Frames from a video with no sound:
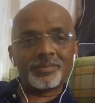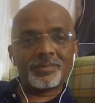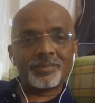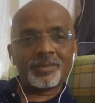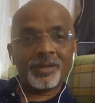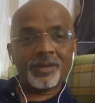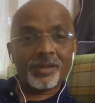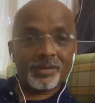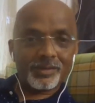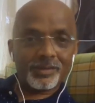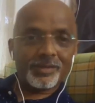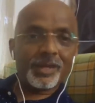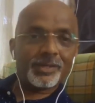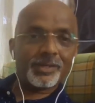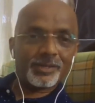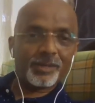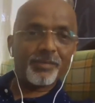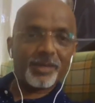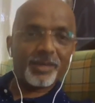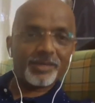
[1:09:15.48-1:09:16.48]
Oh, that's
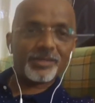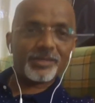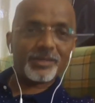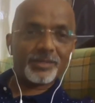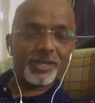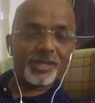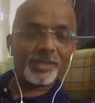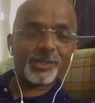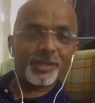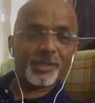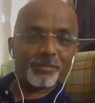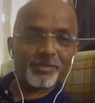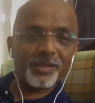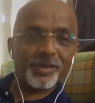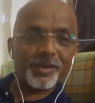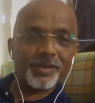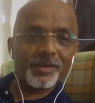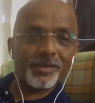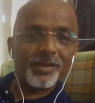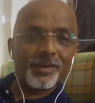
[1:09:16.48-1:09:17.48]
amazing. That's
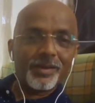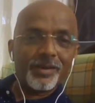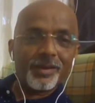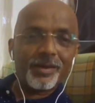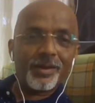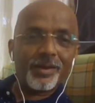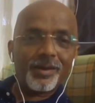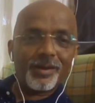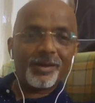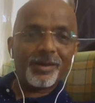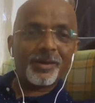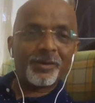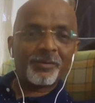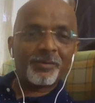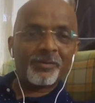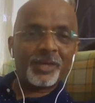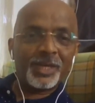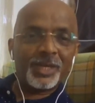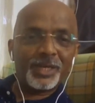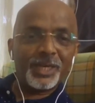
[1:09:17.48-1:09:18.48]
something
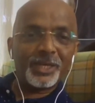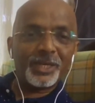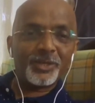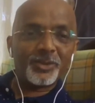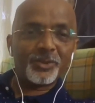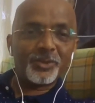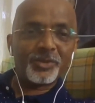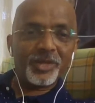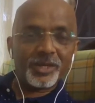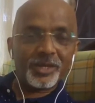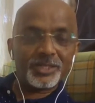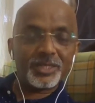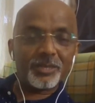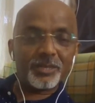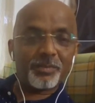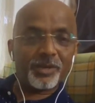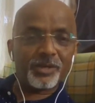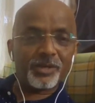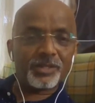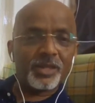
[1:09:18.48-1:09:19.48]
we need to nurture,
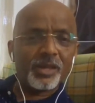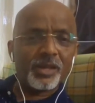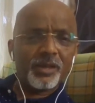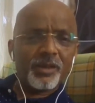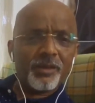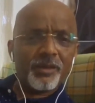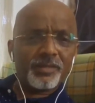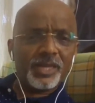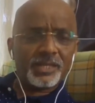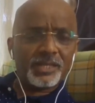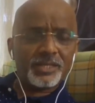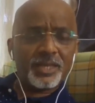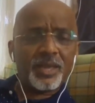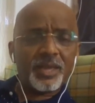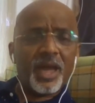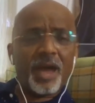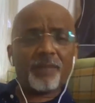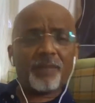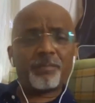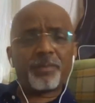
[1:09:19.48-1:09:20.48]
because they say
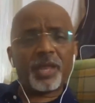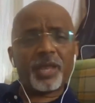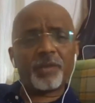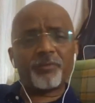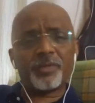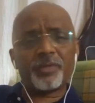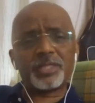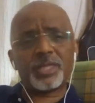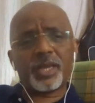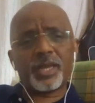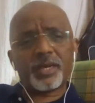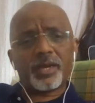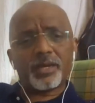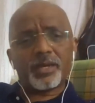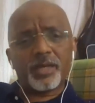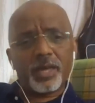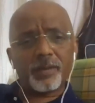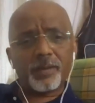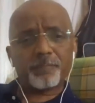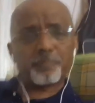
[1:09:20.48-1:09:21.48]
have breakfast like a
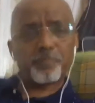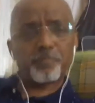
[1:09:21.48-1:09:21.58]
king.